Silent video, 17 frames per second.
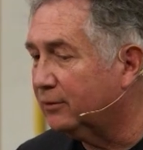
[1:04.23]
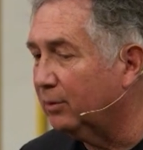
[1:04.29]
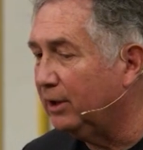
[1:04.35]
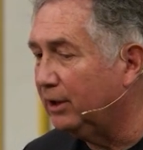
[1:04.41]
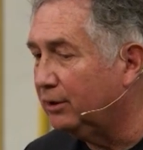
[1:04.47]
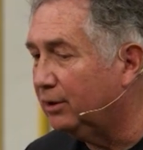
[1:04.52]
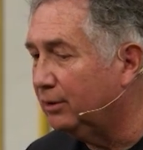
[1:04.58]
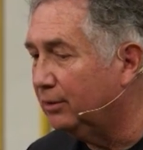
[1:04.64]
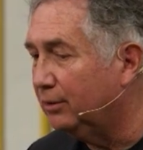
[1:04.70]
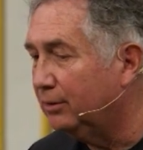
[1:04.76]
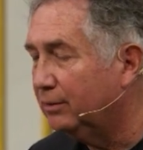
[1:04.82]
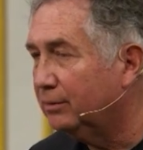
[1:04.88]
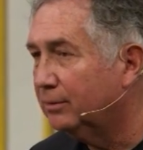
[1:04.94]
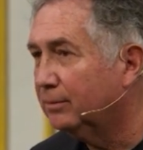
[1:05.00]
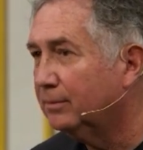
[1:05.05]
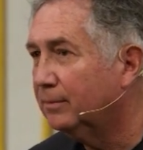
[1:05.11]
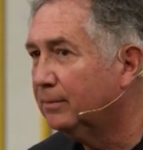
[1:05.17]
22.
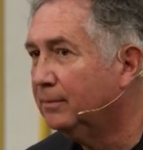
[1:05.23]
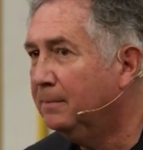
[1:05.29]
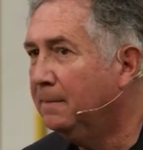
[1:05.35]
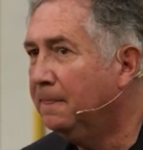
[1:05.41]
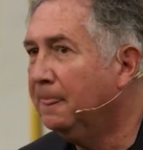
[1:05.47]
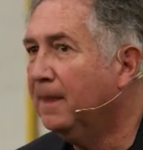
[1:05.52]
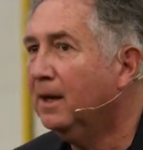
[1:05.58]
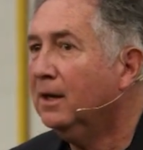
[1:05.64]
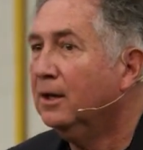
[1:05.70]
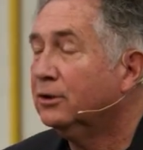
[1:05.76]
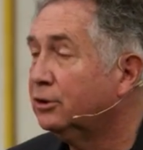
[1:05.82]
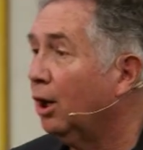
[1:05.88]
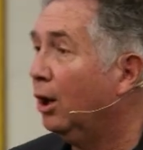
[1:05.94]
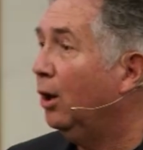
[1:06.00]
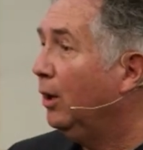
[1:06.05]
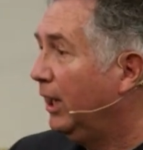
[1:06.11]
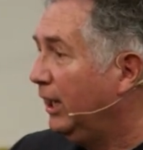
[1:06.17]

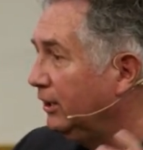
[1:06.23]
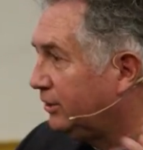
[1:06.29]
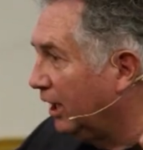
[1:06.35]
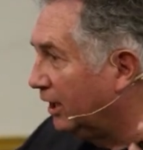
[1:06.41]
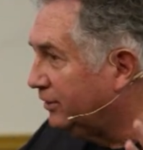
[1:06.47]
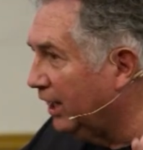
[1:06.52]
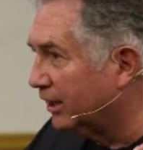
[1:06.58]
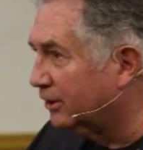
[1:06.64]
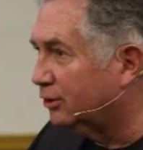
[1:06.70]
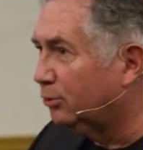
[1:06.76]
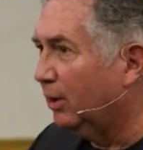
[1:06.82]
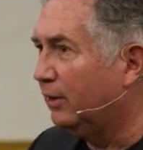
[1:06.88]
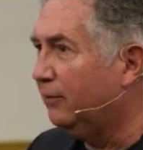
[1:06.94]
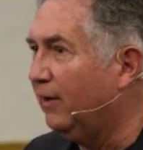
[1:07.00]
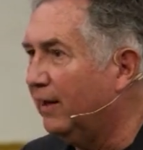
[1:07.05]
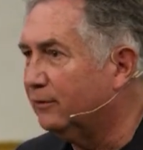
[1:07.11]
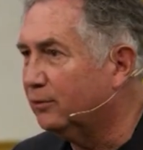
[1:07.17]
So he says, Acts
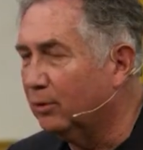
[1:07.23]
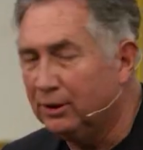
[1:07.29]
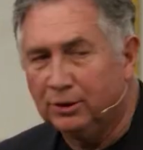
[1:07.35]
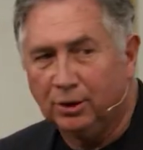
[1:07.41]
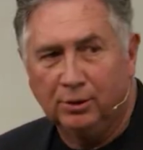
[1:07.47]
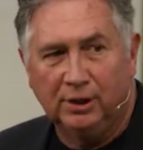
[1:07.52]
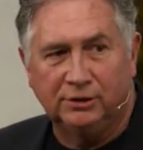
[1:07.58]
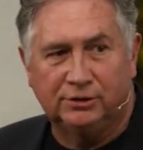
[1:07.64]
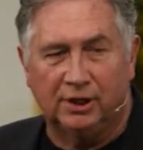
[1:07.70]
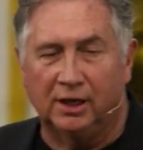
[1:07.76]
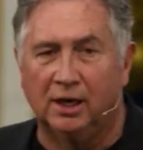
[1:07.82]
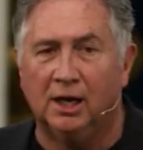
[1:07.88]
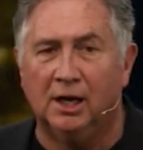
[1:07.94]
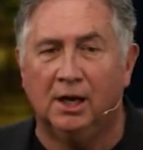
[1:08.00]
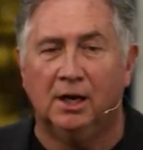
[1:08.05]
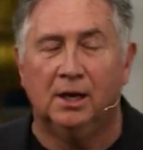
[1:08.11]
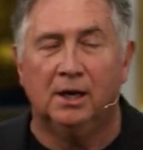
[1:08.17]
25, 22, he said,
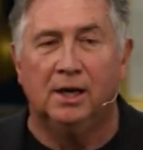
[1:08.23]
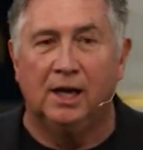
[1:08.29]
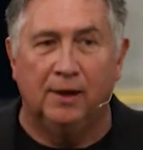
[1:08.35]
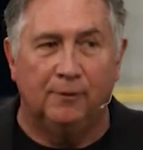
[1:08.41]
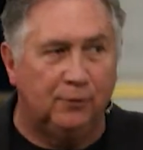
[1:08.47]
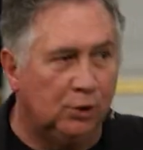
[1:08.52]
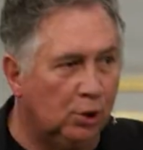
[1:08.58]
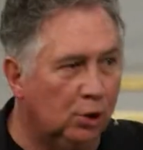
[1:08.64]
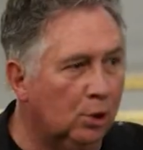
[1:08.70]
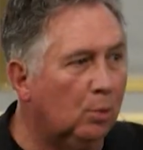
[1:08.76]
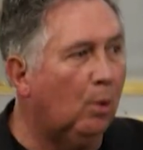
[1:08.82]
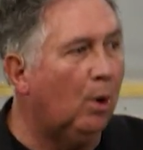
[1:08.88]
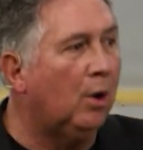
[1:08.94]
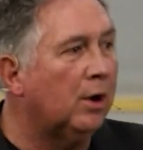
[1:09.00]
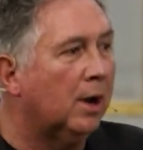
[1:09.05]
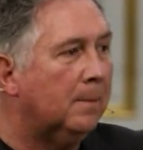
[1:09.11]
if you want